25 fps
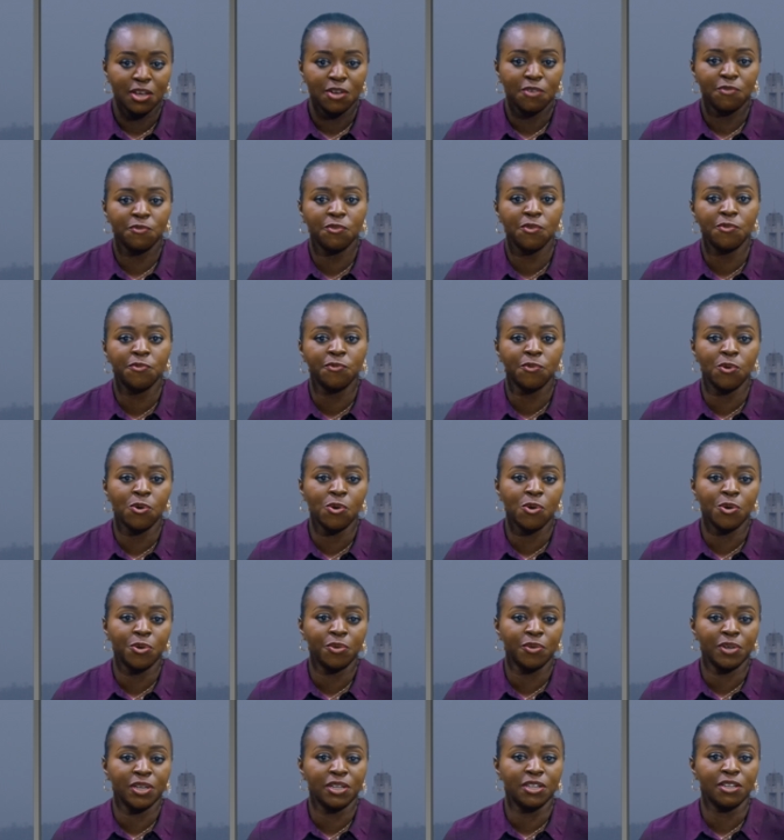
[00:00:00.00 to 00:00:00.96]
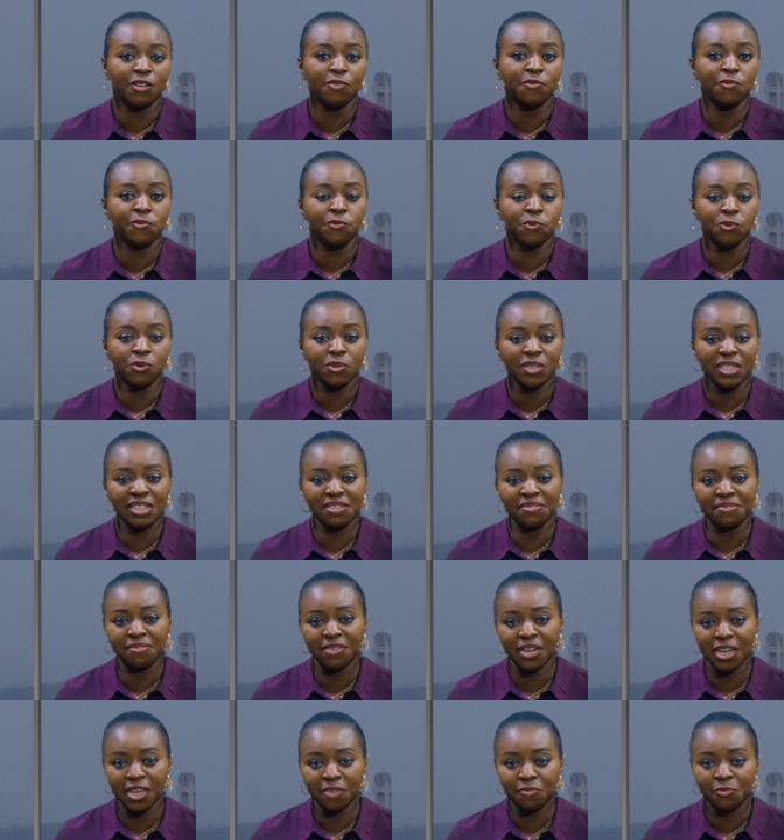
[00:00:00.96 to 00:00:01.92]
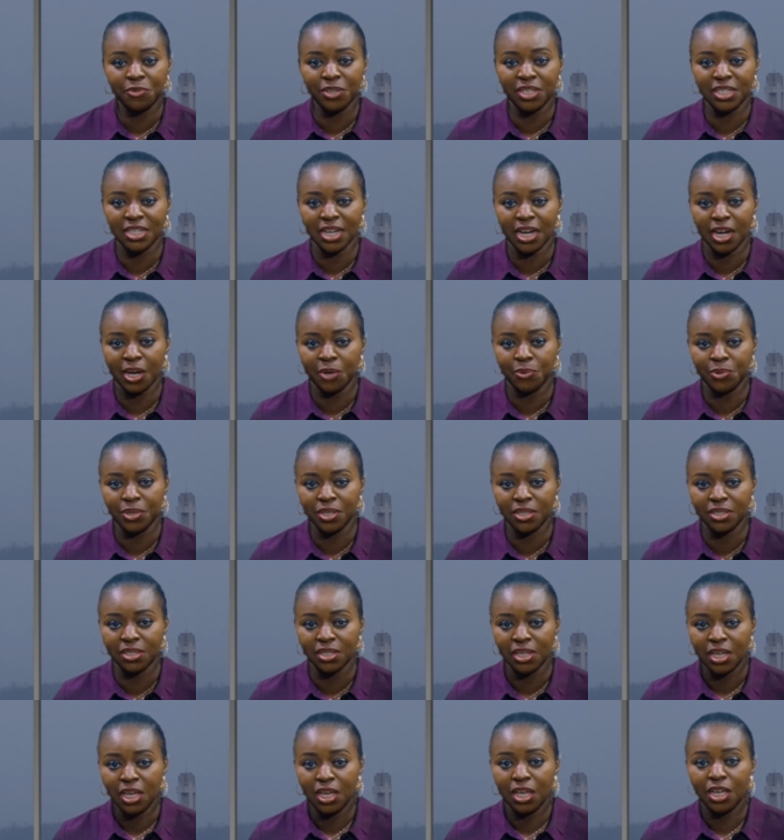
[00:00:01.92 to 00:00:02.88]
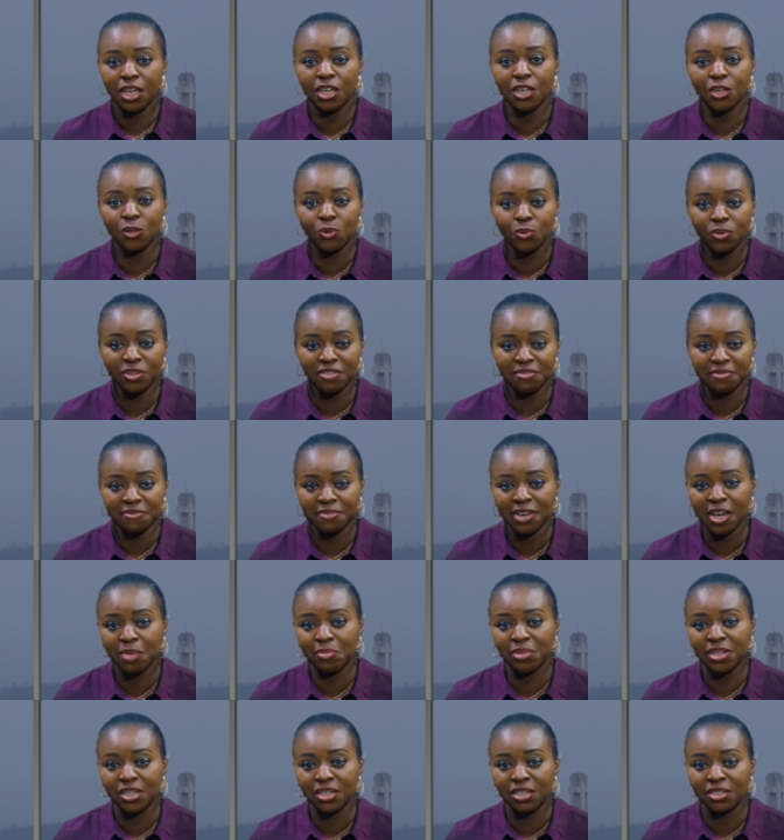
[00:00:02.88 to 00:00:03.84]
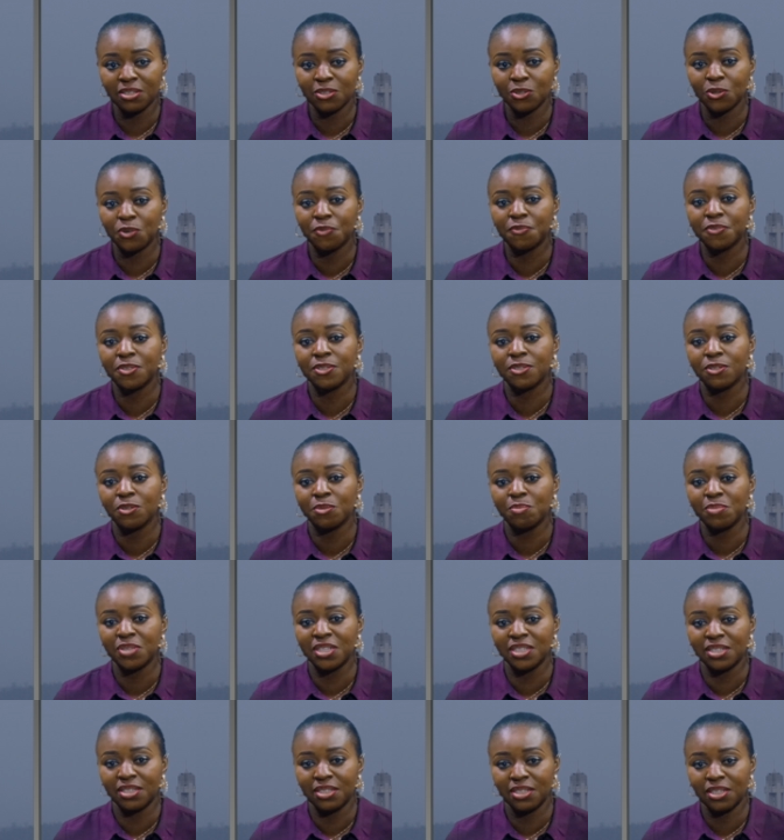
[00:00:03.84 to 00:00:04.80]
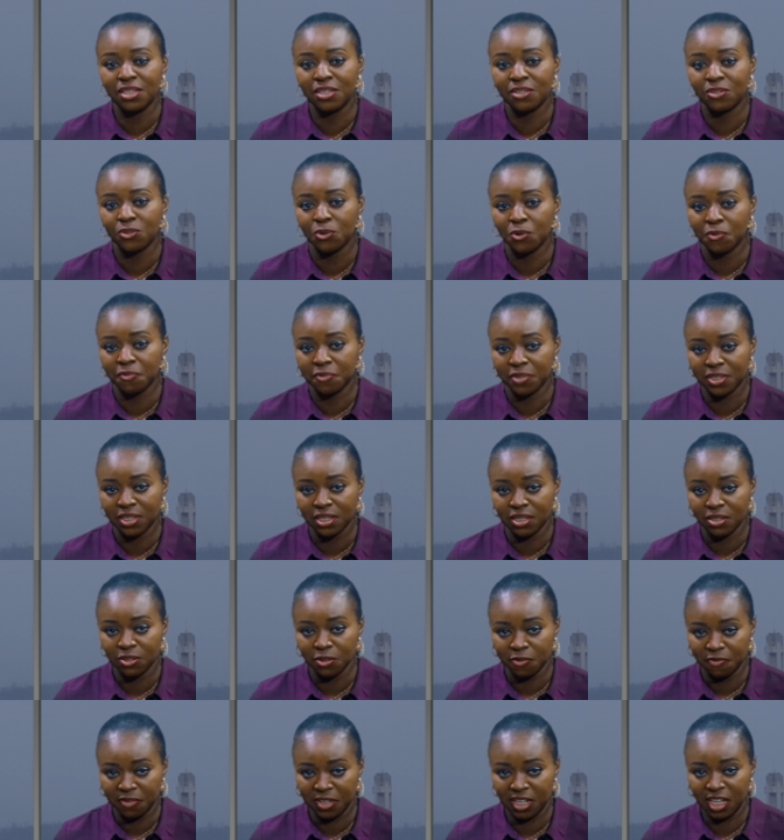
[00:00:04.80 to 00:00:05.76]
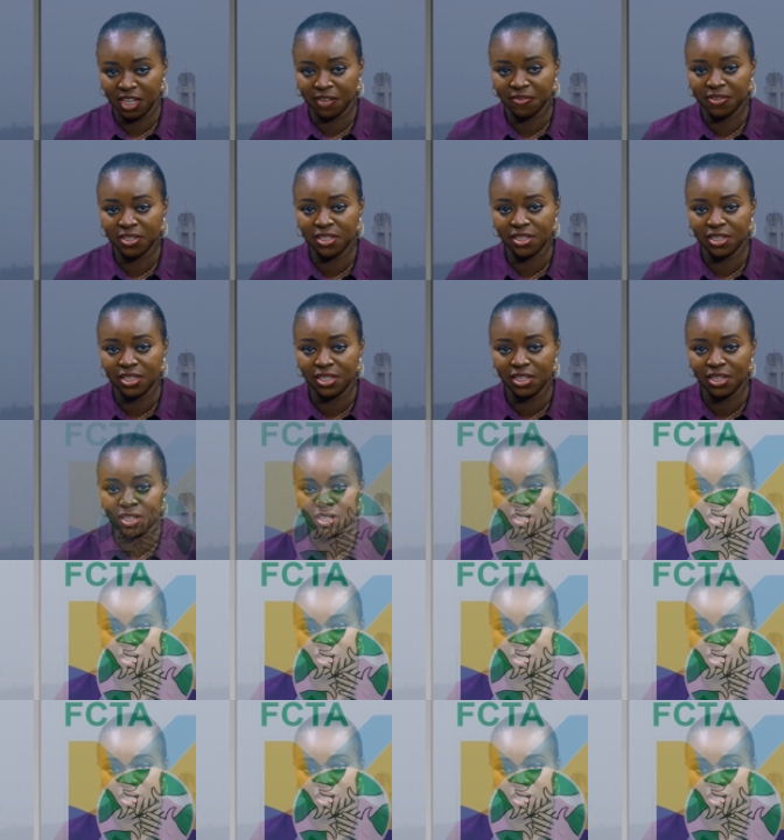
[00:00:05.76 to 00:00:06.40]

for 445 retirees, including families of some deceased officers of the FCT.